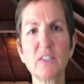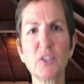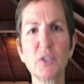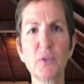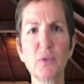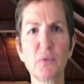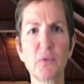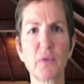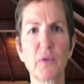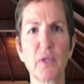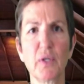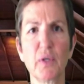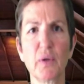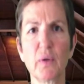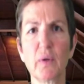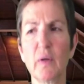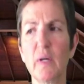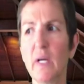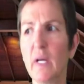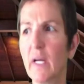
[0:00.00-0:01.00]
do for you?
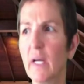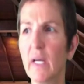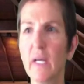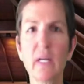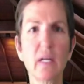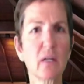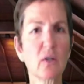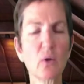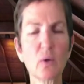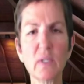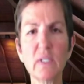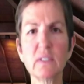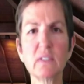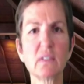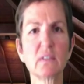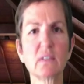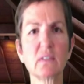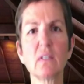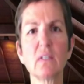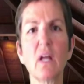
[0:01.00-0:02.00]
It
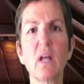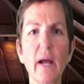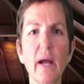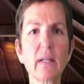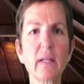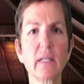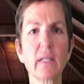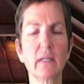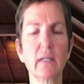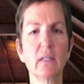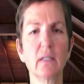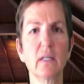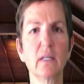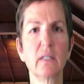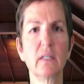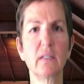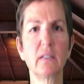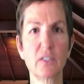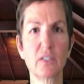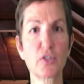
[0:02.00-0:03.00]
increases the
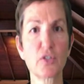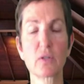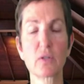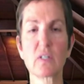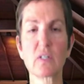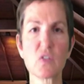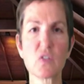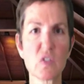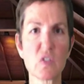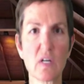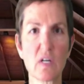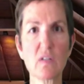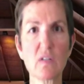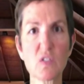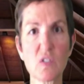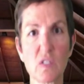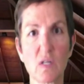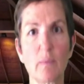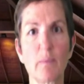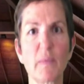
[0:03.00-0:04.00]
likelihood that you're going to sell
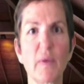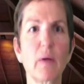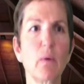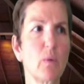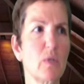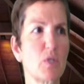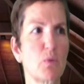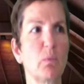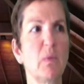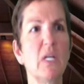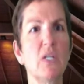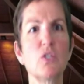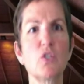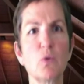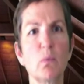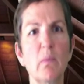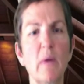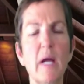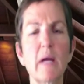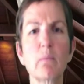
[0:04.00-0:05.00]
something, which means
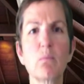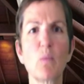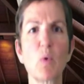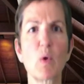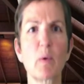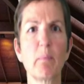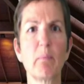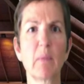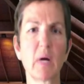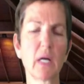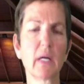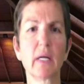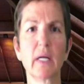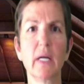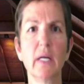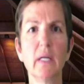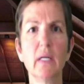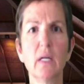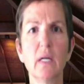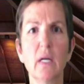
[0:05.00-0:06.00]
you make more
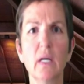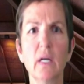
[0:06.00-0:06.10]
money.